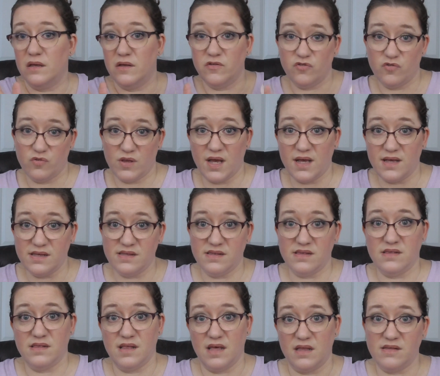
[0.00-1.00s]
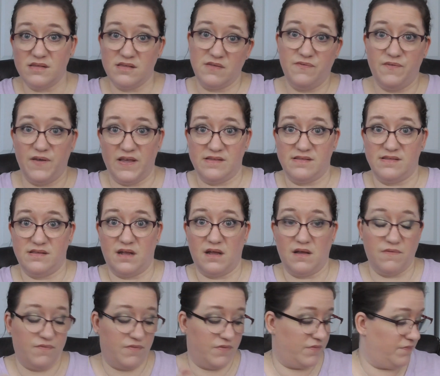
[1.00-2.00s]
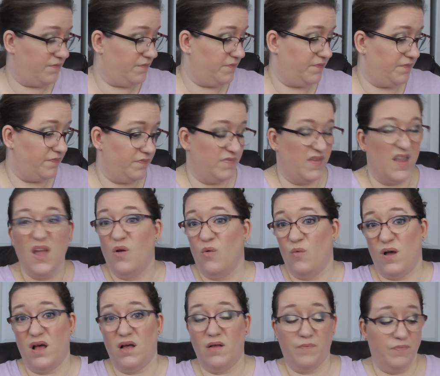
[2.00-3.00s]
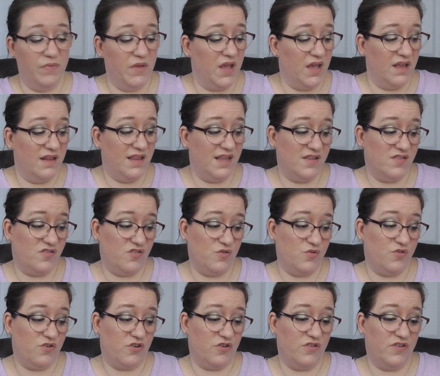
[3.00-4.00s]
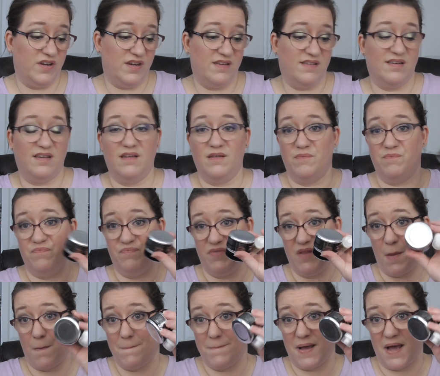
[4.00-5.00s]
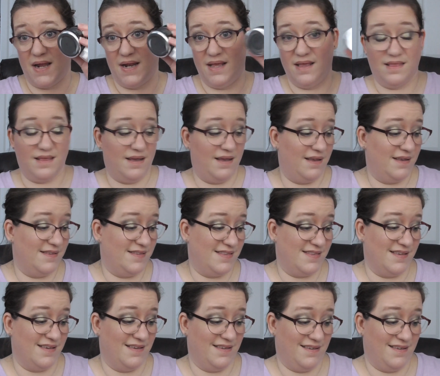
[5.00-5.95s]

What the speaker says: So that's the face stuff. Well, these two turned into body things.